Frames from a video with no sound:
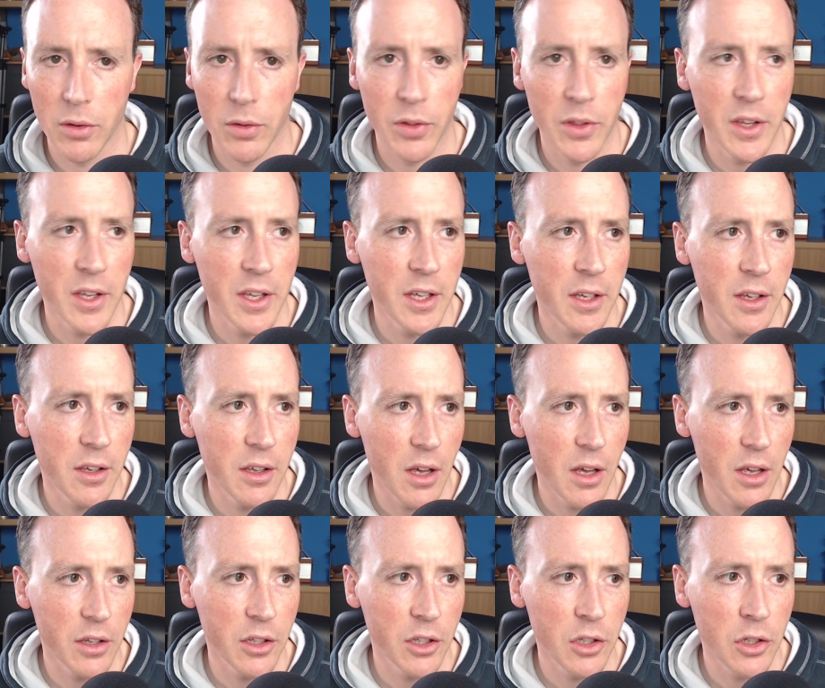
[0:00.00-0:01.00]
the
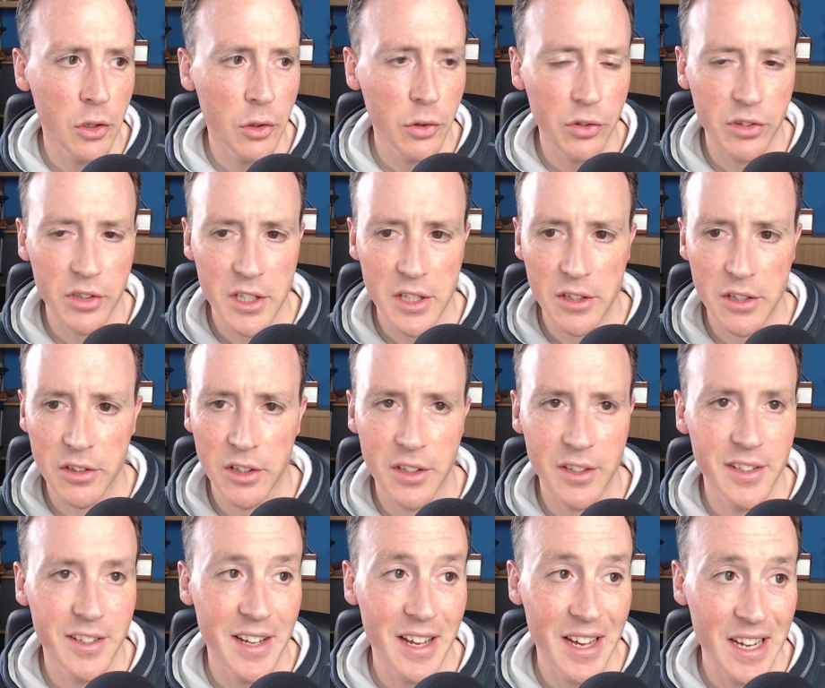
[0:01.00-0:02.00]
UC
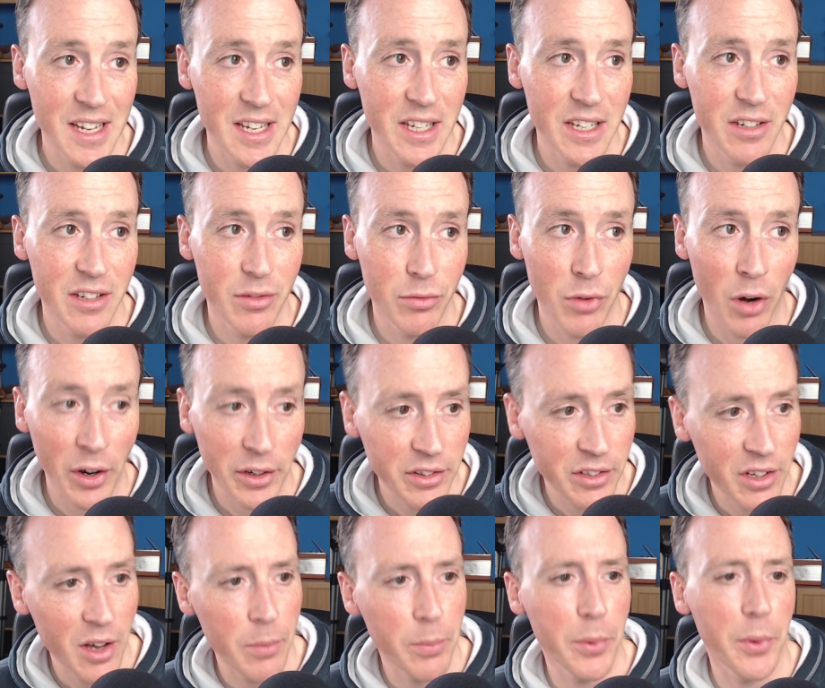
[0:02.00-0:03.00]
Today
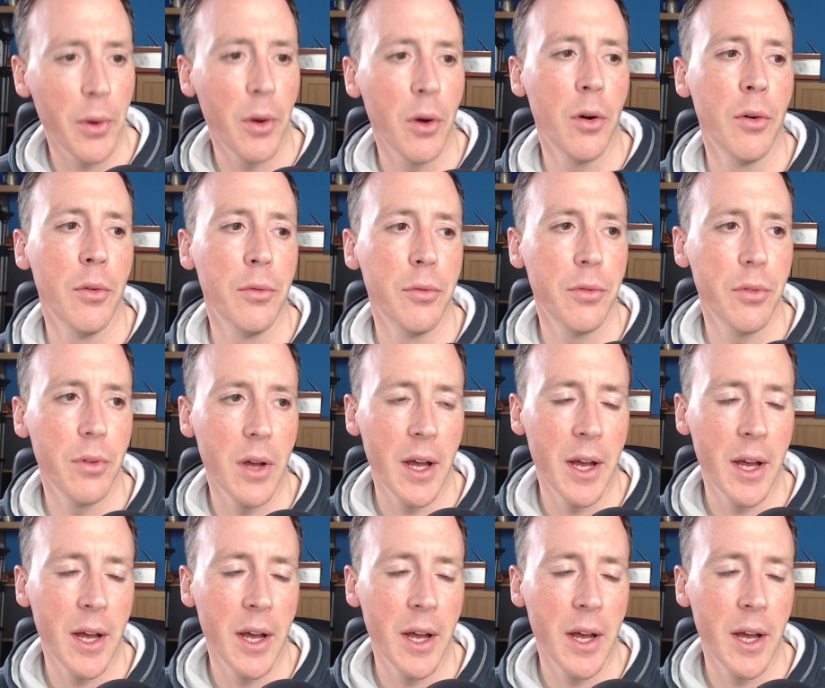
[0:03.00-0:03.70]
write-up of